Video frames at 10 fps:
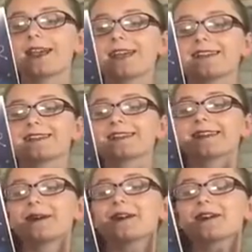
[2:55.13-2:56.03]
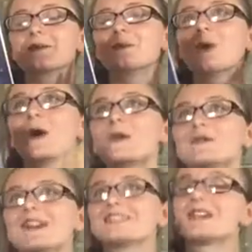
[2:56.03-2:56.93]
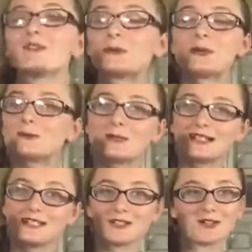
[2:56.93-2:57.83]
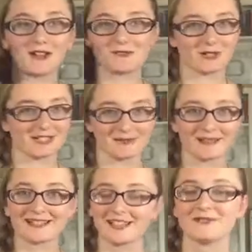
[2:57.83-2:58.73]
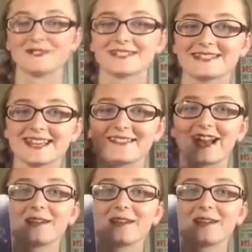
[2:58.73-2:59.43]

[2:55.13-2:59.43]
This is perfect if you are wanting to crave Christmas. Let me just say that.